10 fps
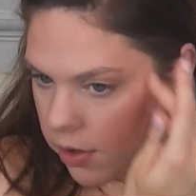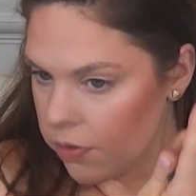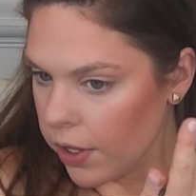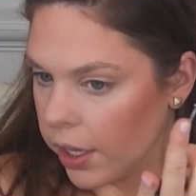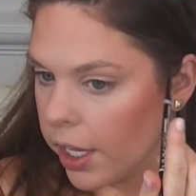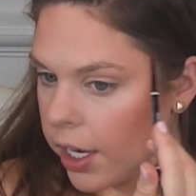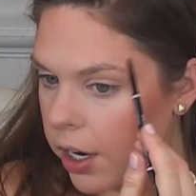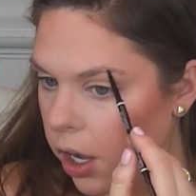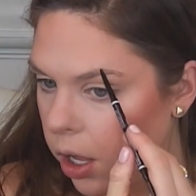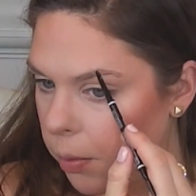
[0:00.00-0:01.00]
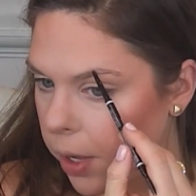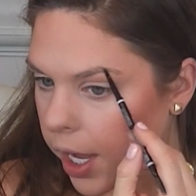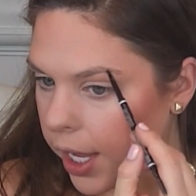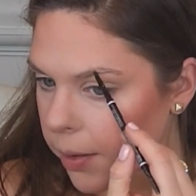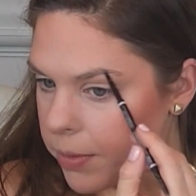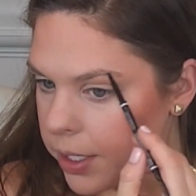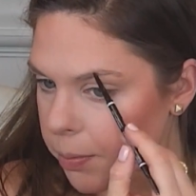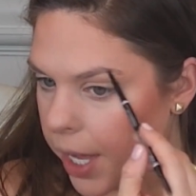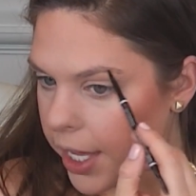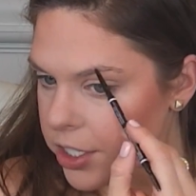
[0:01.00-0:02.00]
fill in all my empty
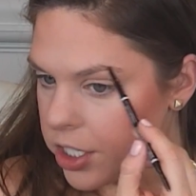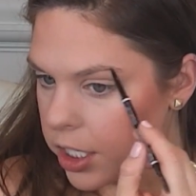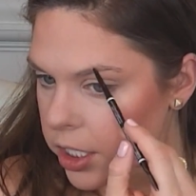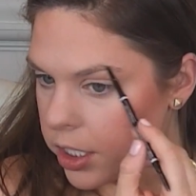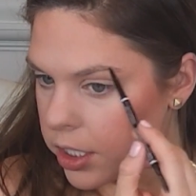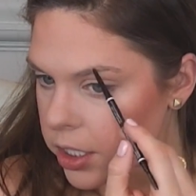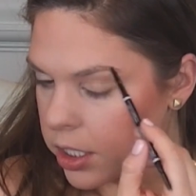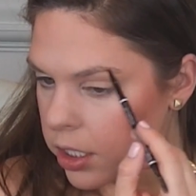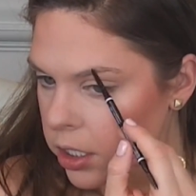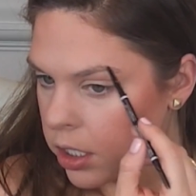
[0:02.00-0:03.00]
patches.